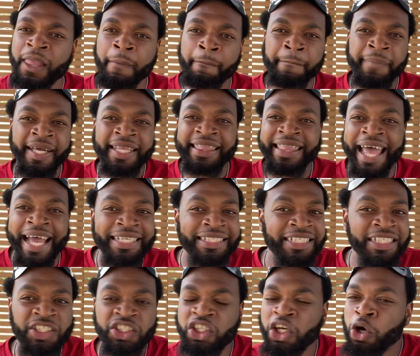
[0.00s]
But that
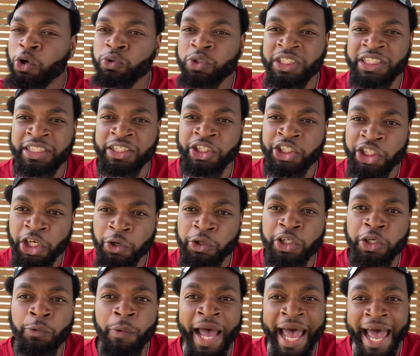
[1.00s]
just goes to show
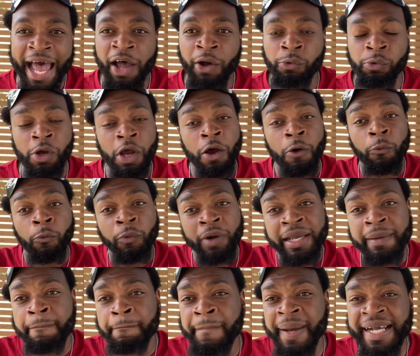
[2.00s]
you how we
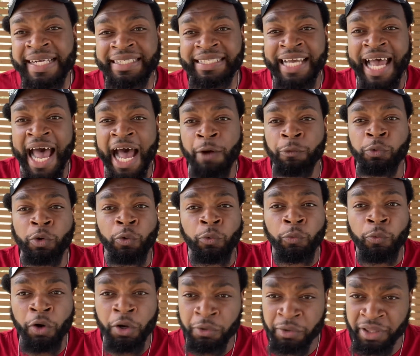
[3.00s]
base our
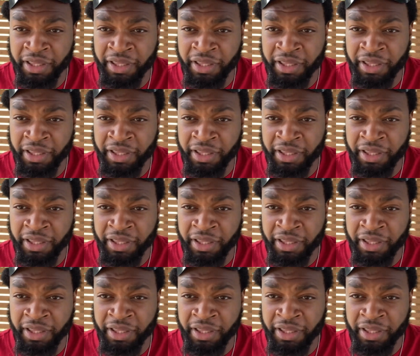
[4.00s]
worth.